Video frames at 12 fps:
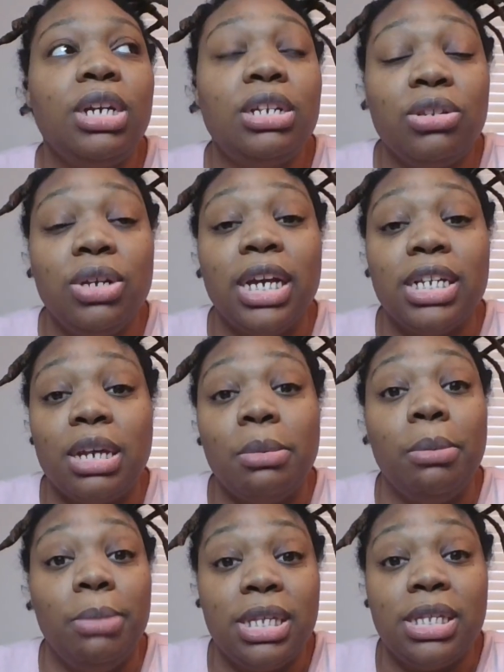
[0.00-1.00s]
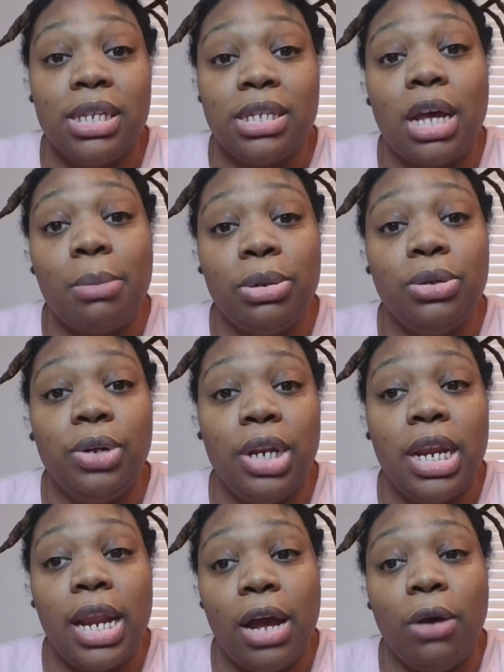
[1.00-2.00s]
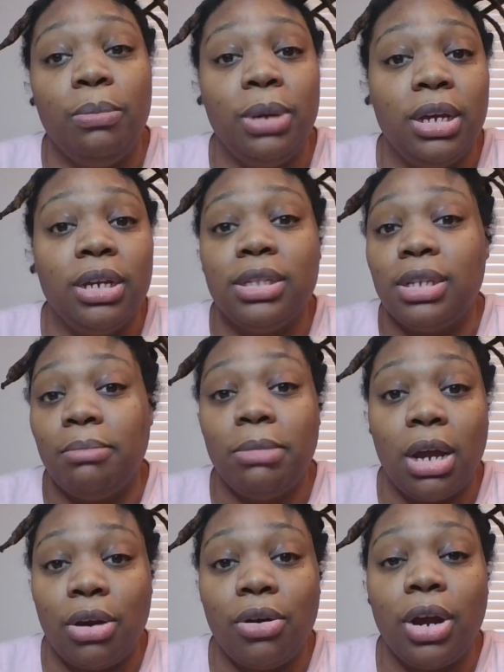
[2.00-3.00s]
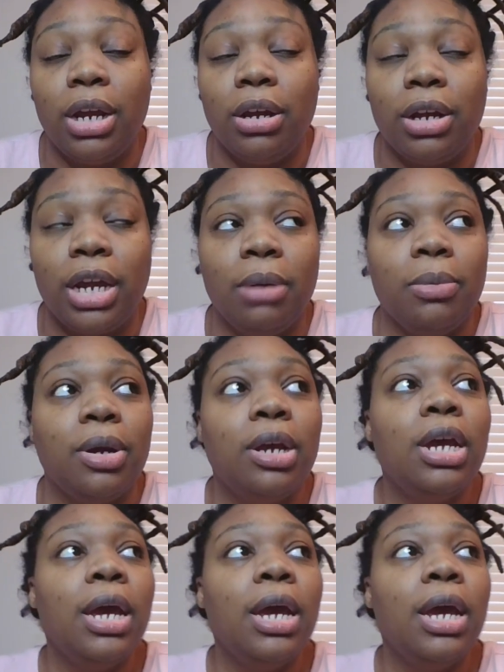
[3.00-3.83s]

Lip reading: So yes, I'm gonna miss this opportunity now because I'm not crying on camera.